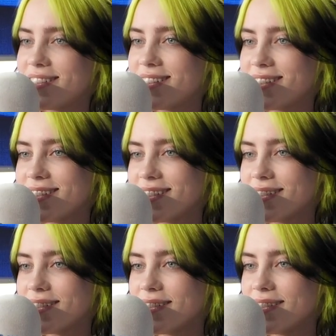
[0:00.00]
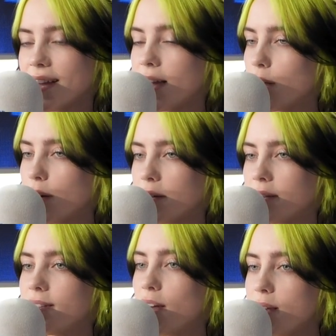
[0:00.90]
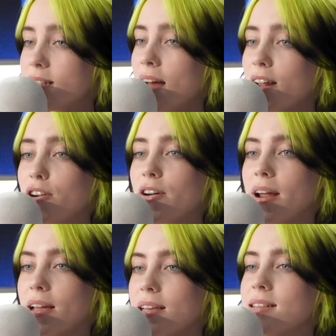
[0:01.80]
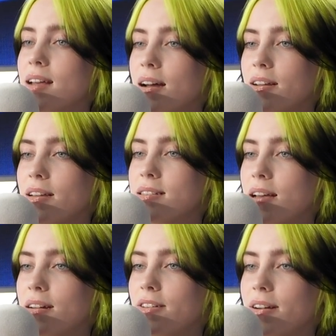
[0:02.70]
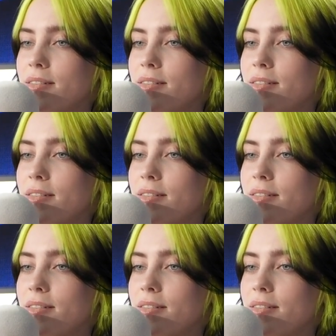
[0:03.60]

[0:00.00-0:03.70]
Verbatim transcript: with his talking voice. It does it does no, funny things great, to me, Billie. I'm not going to lie. great